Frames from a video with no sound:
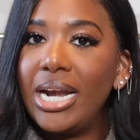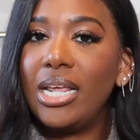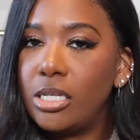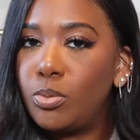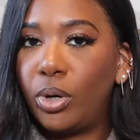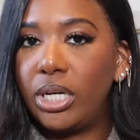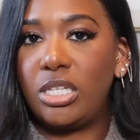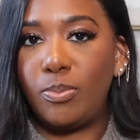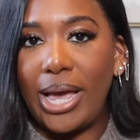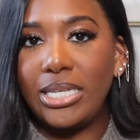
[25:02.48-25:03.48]
it is pretty
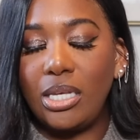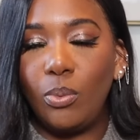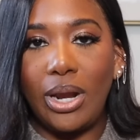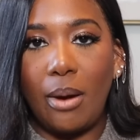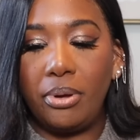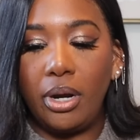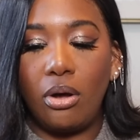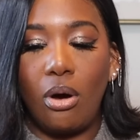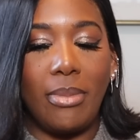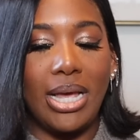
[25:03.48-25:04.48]
spicy when I put it
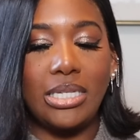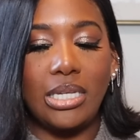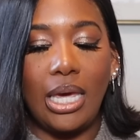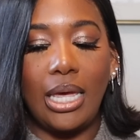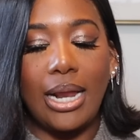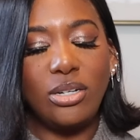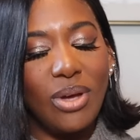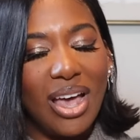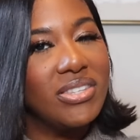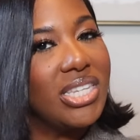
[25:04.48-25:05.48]
on my skin. I do
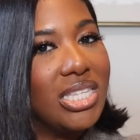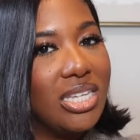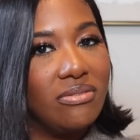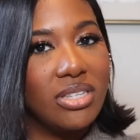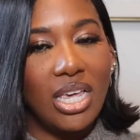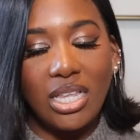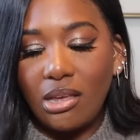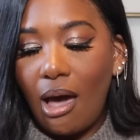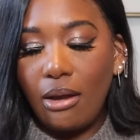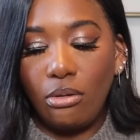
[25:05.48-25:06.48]
have sensitive skin, so
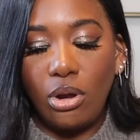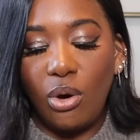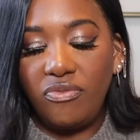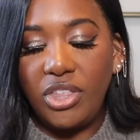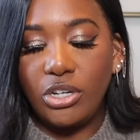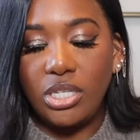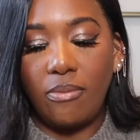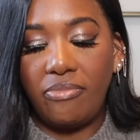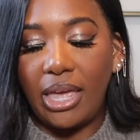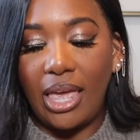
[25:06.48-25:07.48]
I don't know if there's
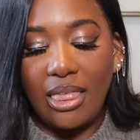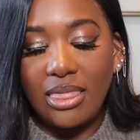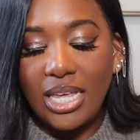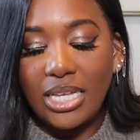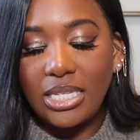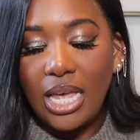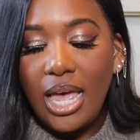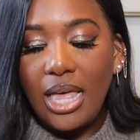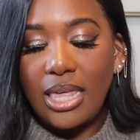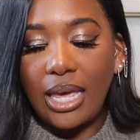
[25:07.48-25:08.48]
something in this
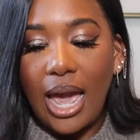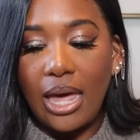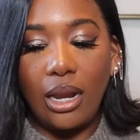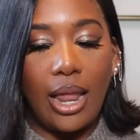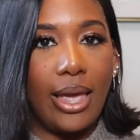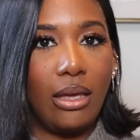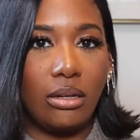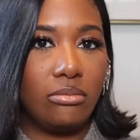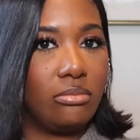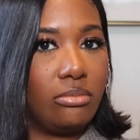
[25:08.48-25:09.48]
that kind of like
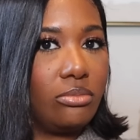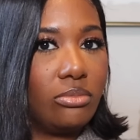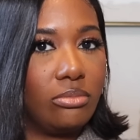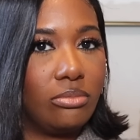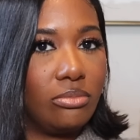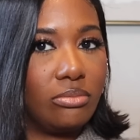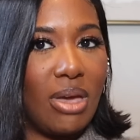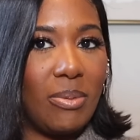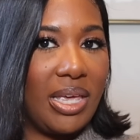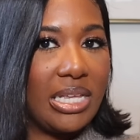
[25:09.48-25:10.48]

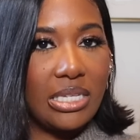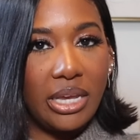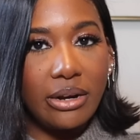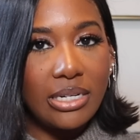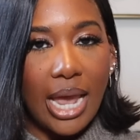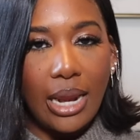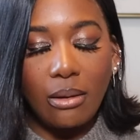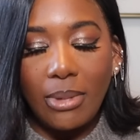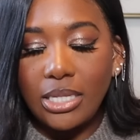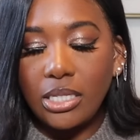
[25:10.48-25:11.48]
maybe is irritating
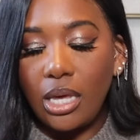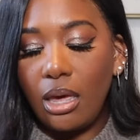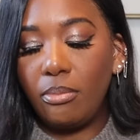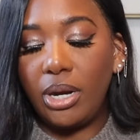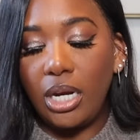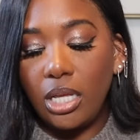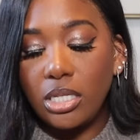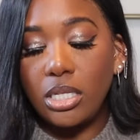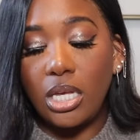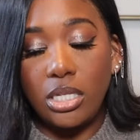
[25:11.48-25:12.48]
my skin, but it
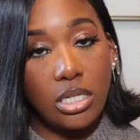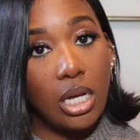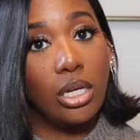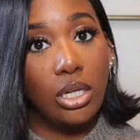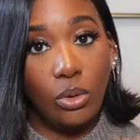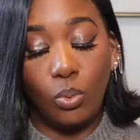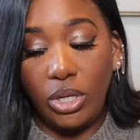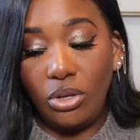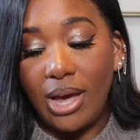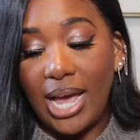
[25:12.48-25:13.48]
is, it's a good
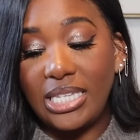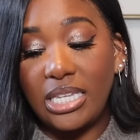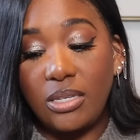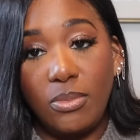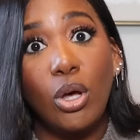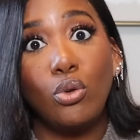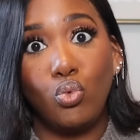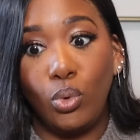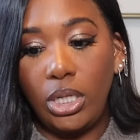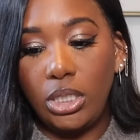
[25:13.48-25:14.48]
one, you guys. It smells
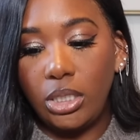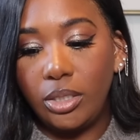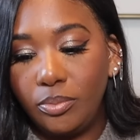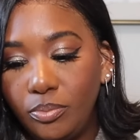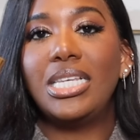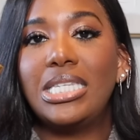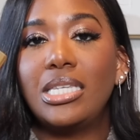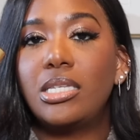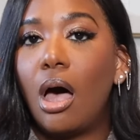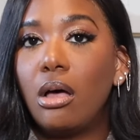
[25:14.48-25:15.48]
really good. This
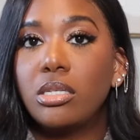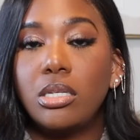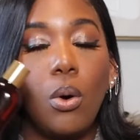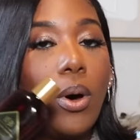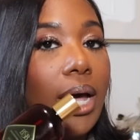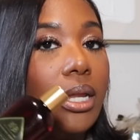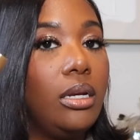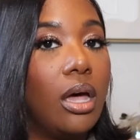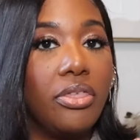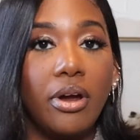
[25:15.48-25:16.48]
is also
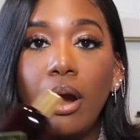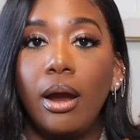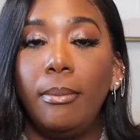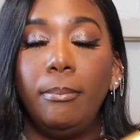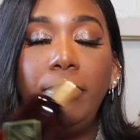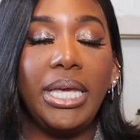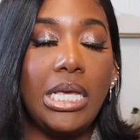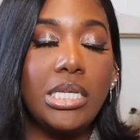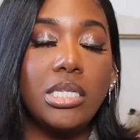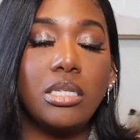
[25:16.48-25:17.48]
another
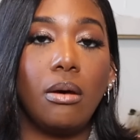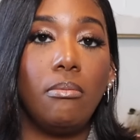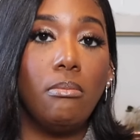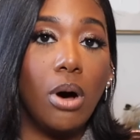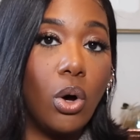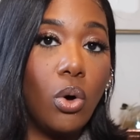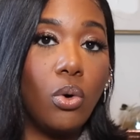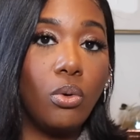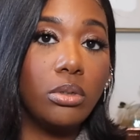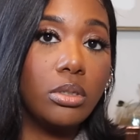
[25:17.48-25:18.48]
Beast
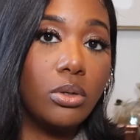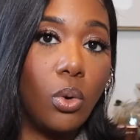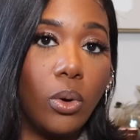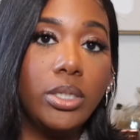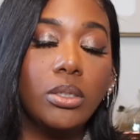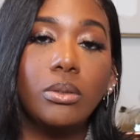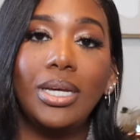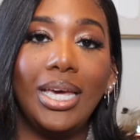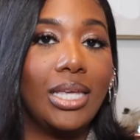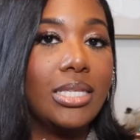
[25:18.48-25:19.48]
Mold oil.
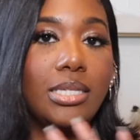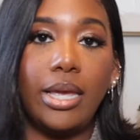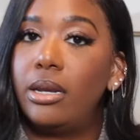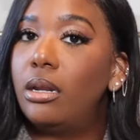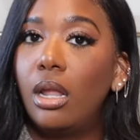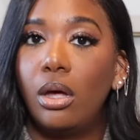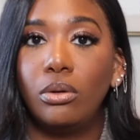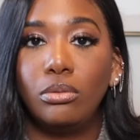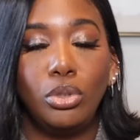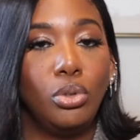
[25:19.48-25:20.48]
It can stand
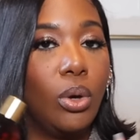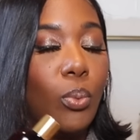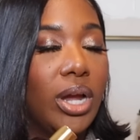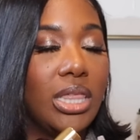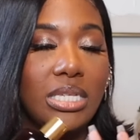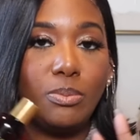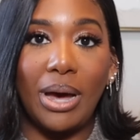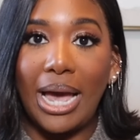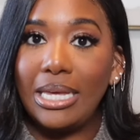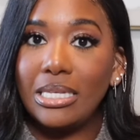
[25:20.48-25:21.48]
alone. You can wear this
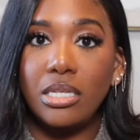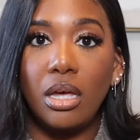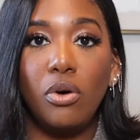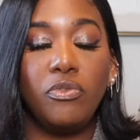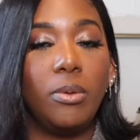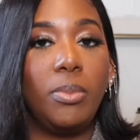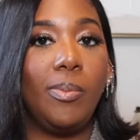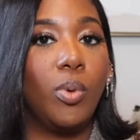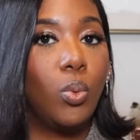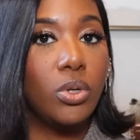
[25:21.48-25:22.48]
by itself and
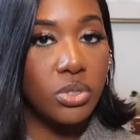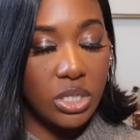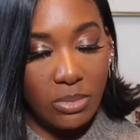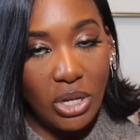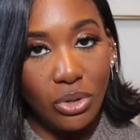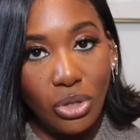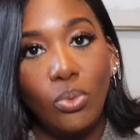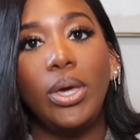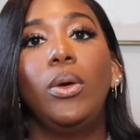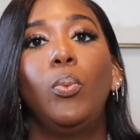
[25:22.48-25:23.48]
people will smell
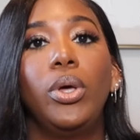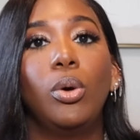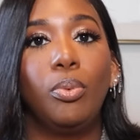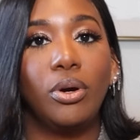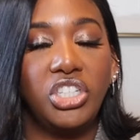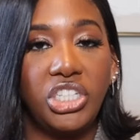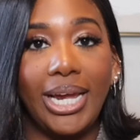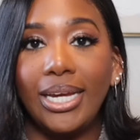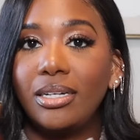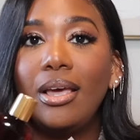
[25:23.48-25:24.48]
you. It will
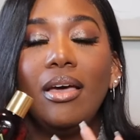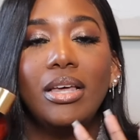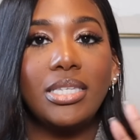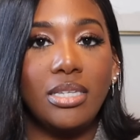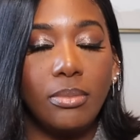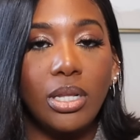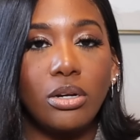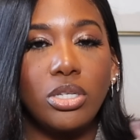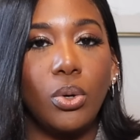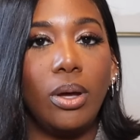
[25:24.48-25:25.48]
project. Similar
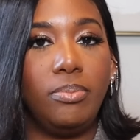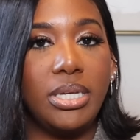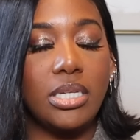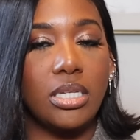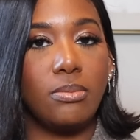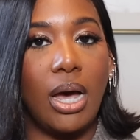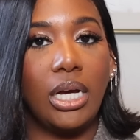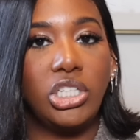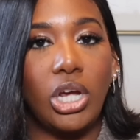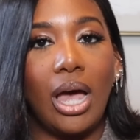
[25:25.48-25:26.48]
to Hibiscus
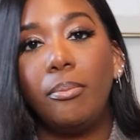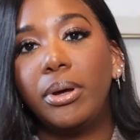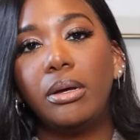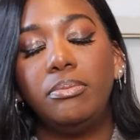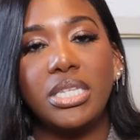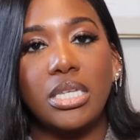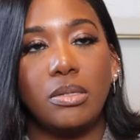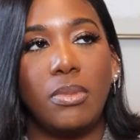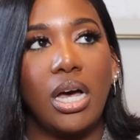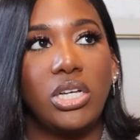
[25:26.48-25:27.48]
Mahajad, but Hibiscus
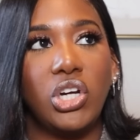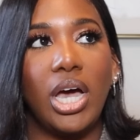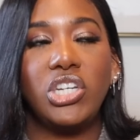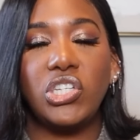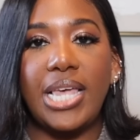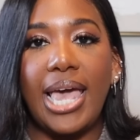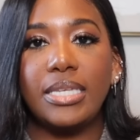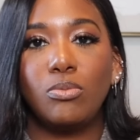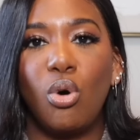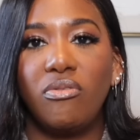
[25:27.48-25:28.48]
Mahajad just
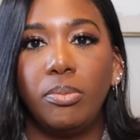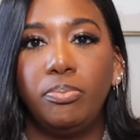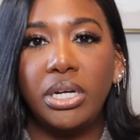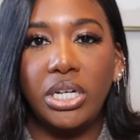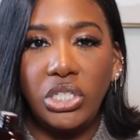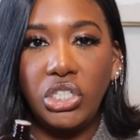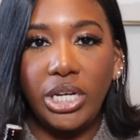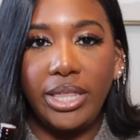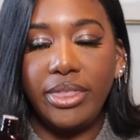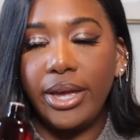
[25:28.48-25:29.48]
has more of a punch
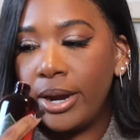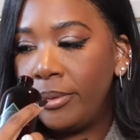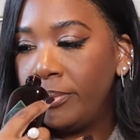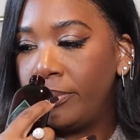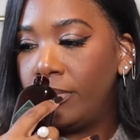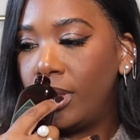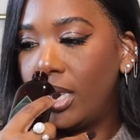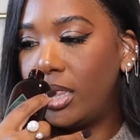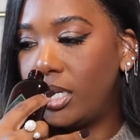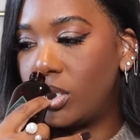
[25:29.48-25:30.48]
in there.
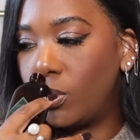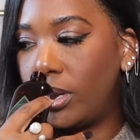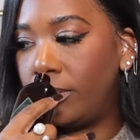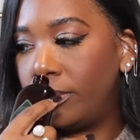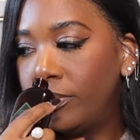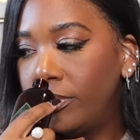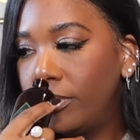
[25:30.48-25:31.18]
This one